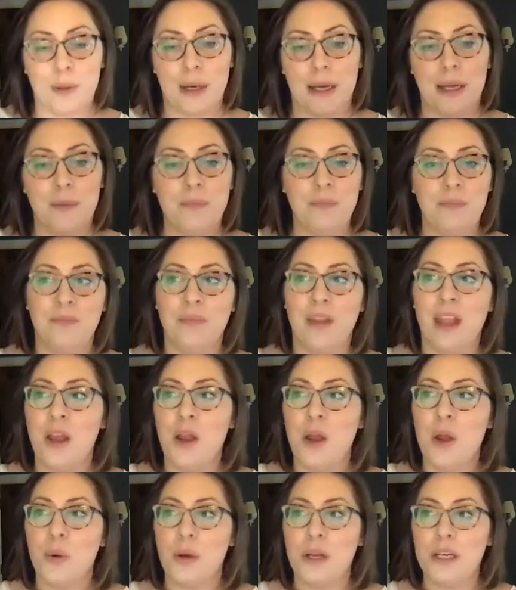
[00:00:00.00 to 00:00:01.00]
it.
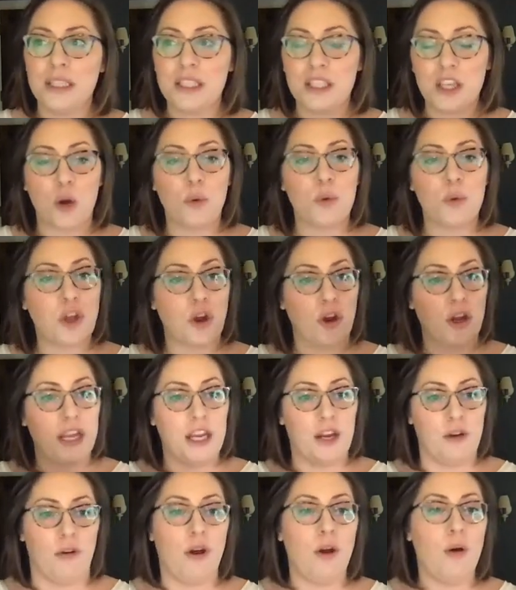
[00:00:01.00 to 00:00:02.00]
We're going to start with our
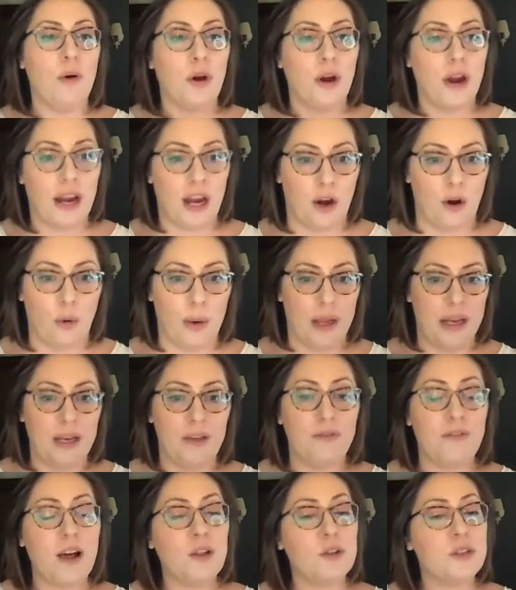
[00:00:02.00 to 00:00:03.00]
hero or heroine. It
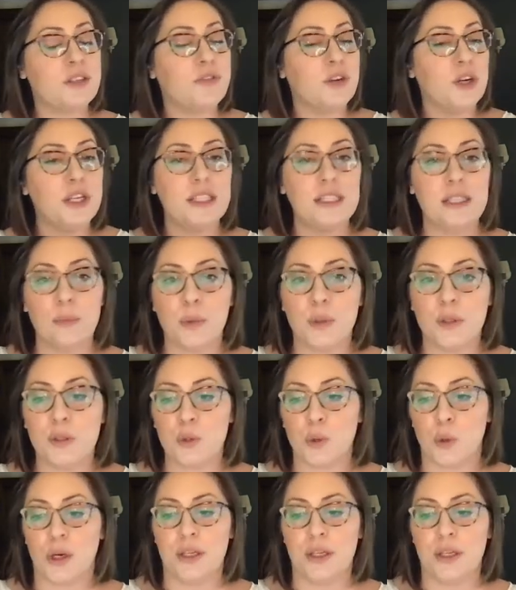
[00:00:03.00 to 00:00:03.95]
follows a very simple story